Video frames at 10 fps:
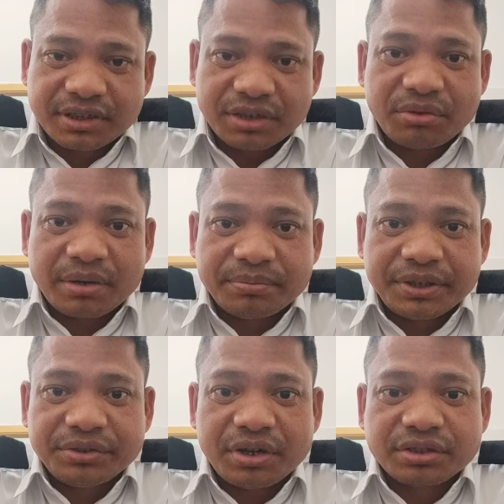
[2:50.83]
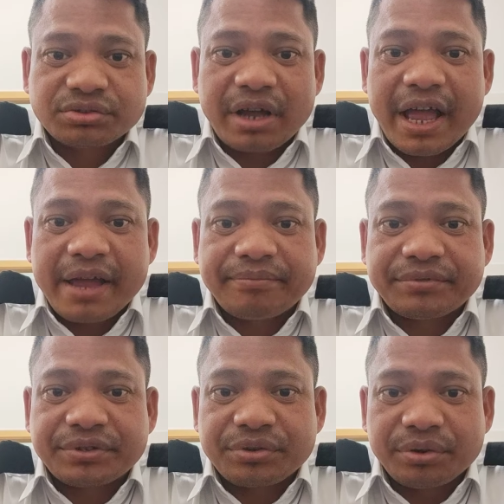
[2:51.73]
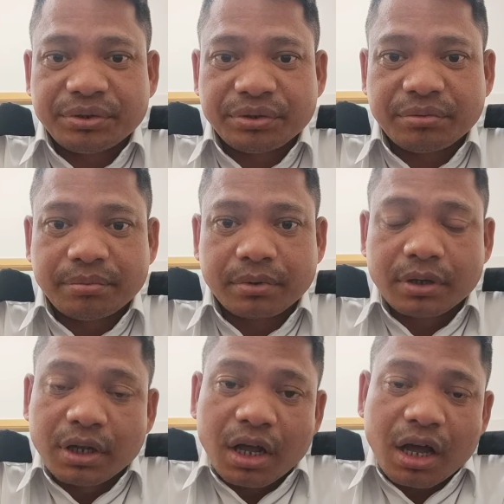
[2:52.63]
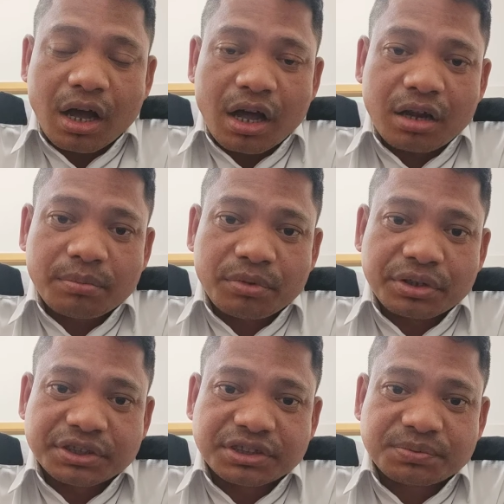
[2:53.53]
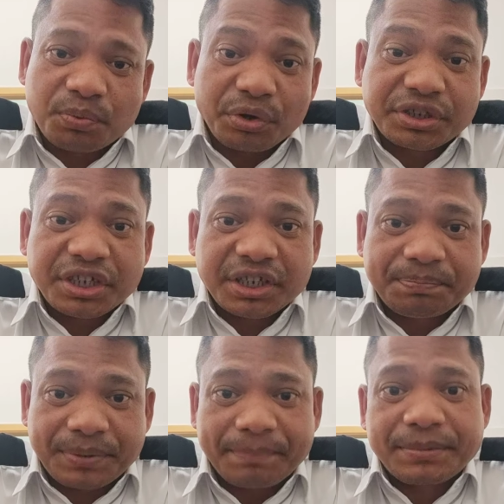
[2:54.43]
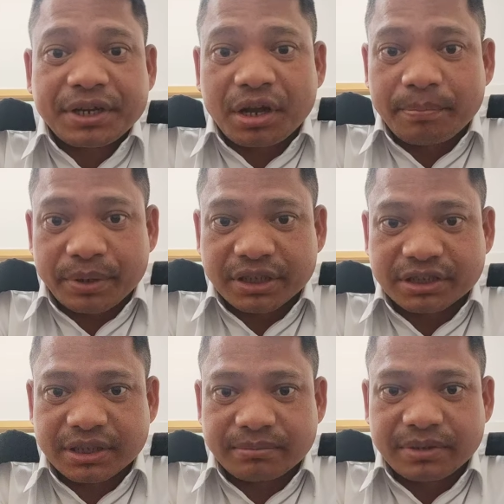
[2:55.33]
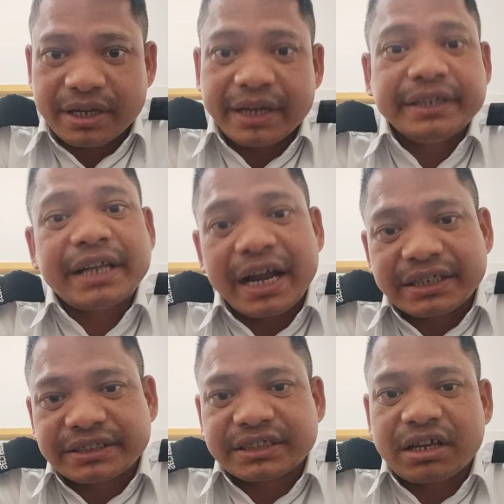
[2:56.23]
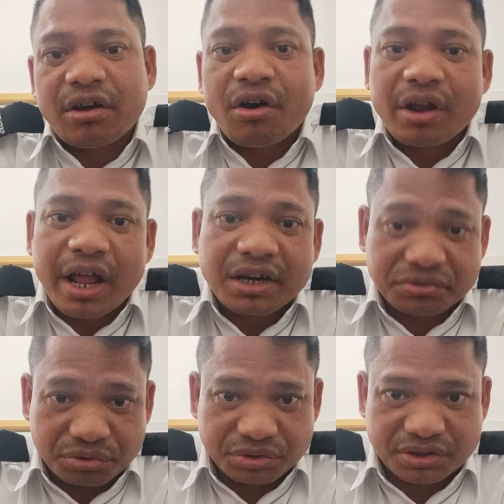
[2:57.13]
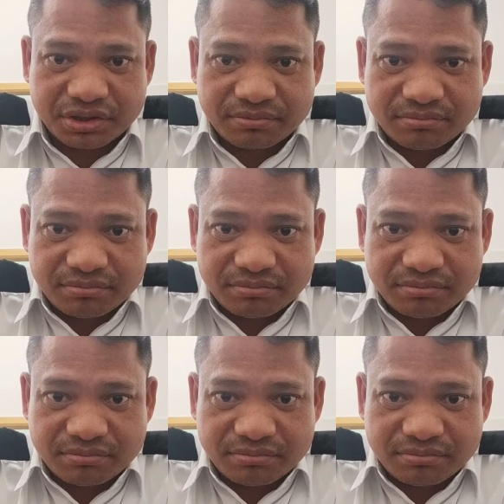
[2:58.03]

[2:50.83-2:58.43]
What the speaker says: In one video also I have told you almost 40-50 companies name, and that's all are good.